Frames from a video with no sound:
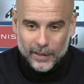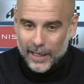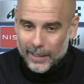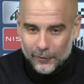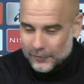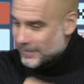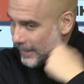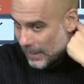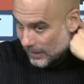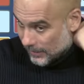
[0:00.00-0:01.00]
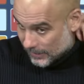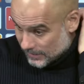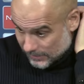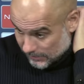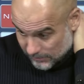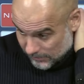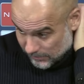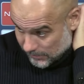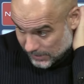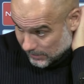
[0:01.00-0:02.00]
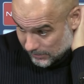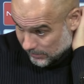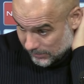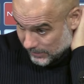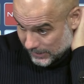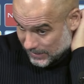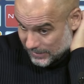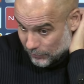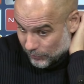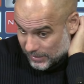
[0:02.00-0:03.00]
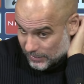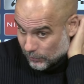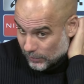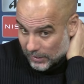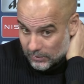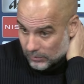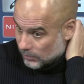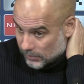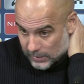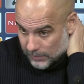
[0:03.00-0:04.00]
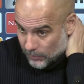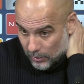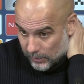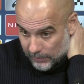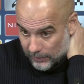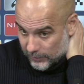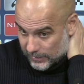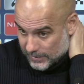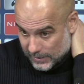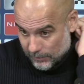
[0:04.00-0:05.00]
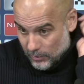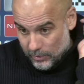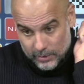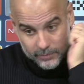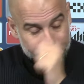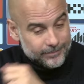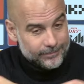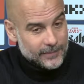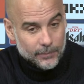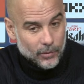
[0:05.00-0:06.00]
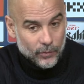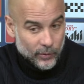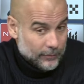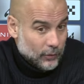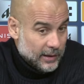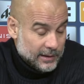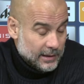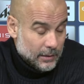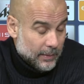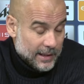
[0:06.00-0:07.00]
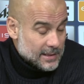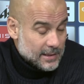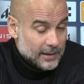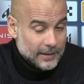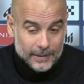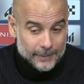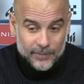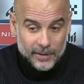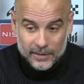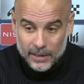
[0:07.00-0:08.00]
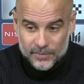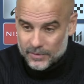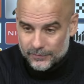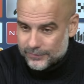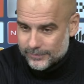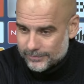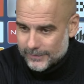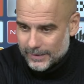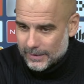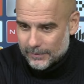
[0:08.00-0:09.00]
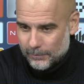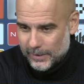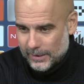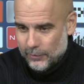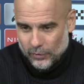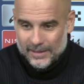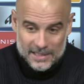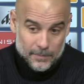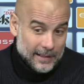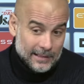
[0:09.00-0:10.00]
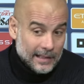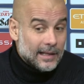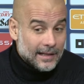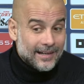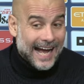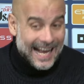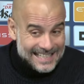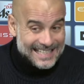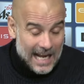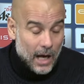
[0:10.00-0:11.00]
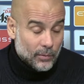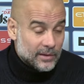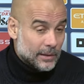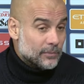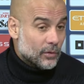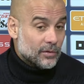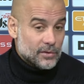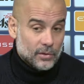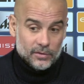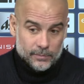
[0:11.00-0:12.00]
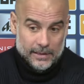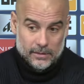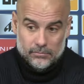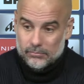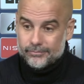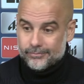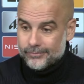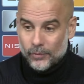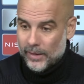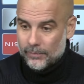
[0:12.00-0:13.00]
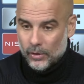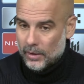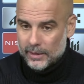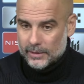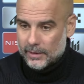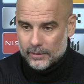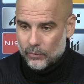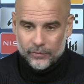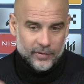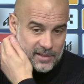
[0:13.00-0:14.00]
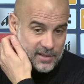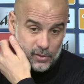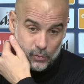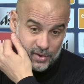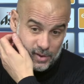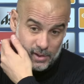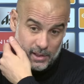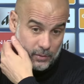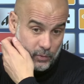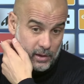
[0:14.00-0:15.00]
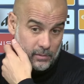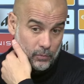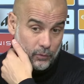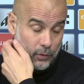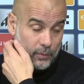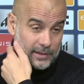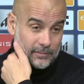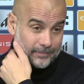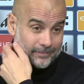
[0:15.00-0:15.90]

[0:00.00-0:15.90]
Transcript: I cannot say anything. So with the situations, what you have to do? Keep going, my friends, keep going. Keep going. We have done it in the past in terms of being not as bad as now in terms of results, but we have done it and we face the situation and we move forward.